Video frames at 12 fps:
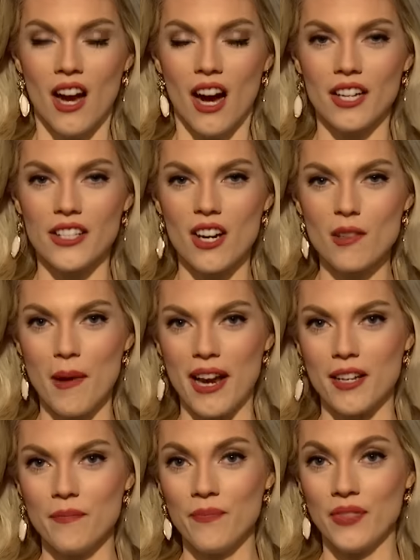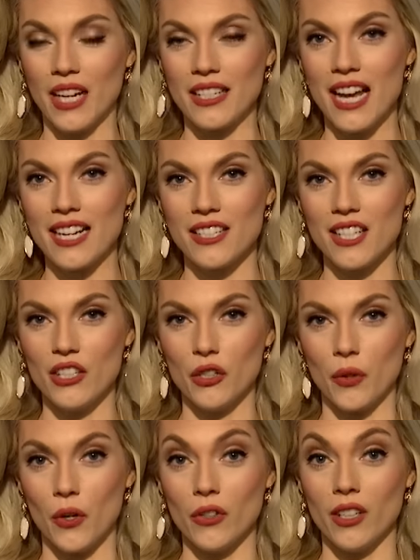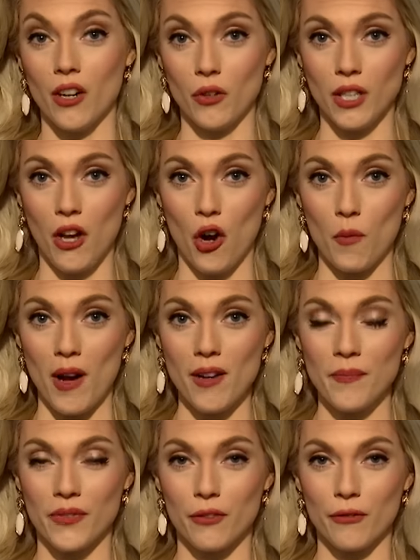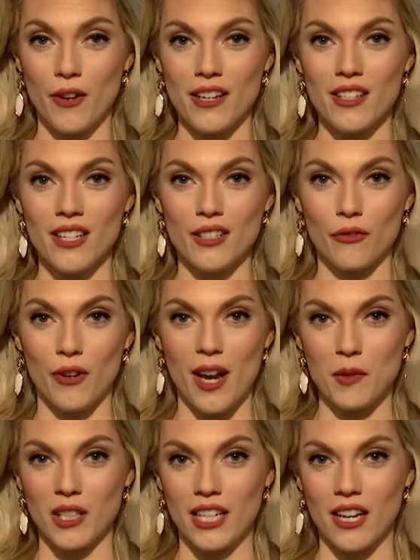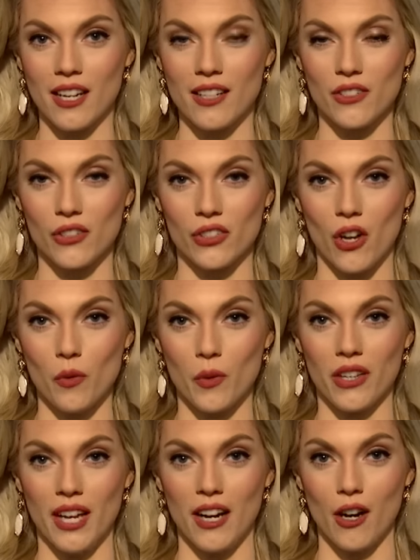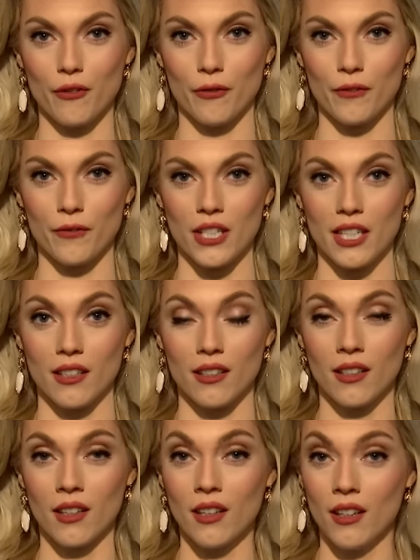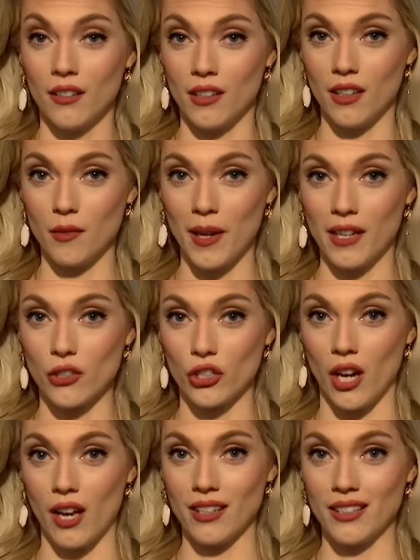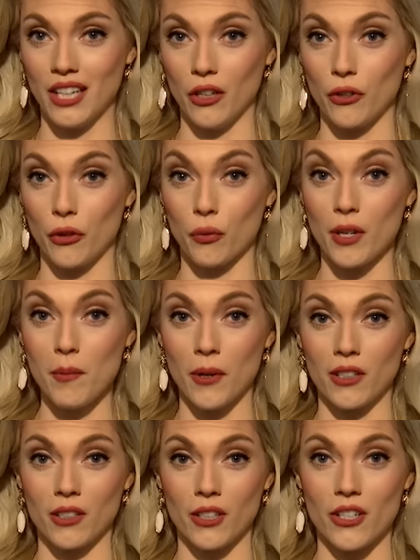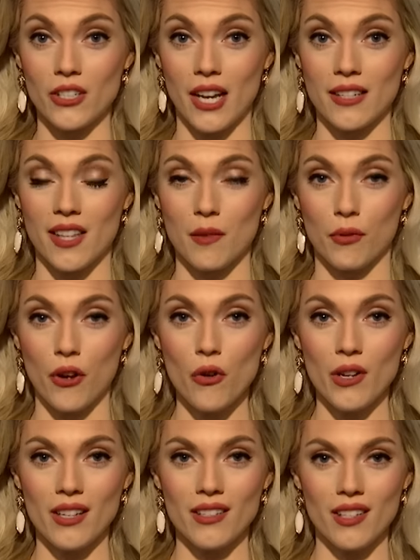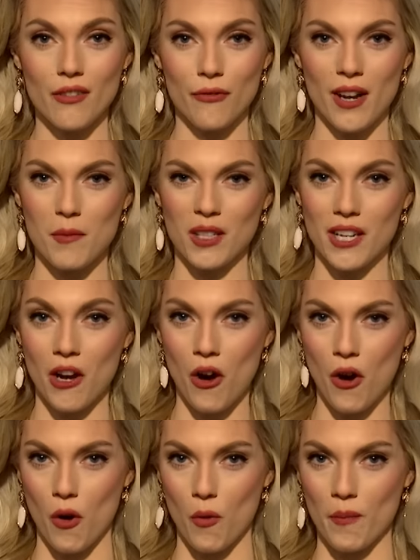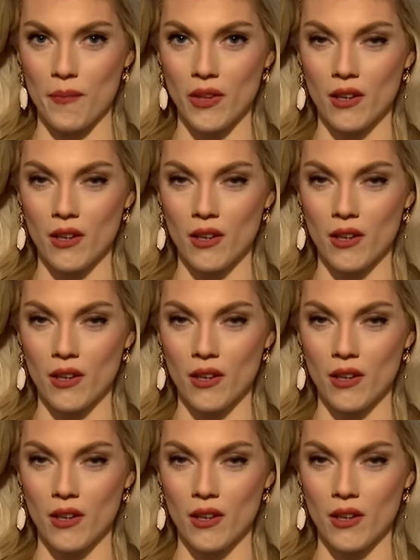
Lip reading: A young man, a 19-year-old in Oklahoma, defended his family against assault with an AR-15. The young man shot and killed three burglars as they broke into the family home.